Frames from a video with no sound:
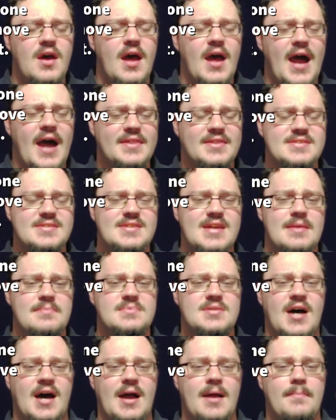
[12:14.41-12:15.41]
At the same
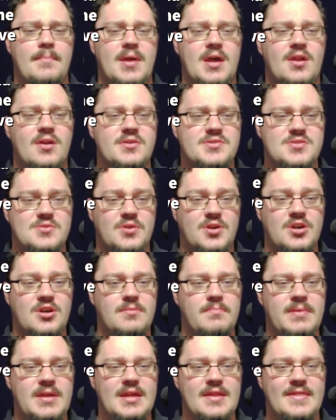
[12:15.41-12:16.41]
time, it also could
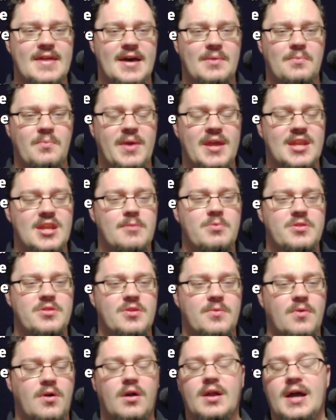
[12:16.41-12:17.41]
be that we end up with the
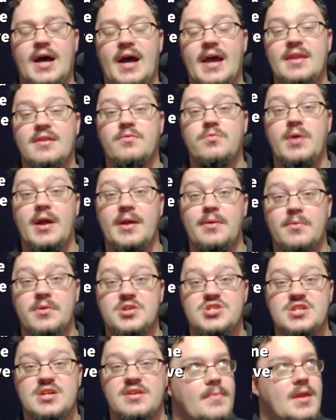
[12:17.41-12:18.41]
wrong kind of rightward
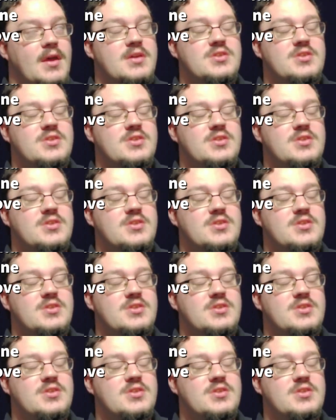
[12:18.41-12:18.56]
shift.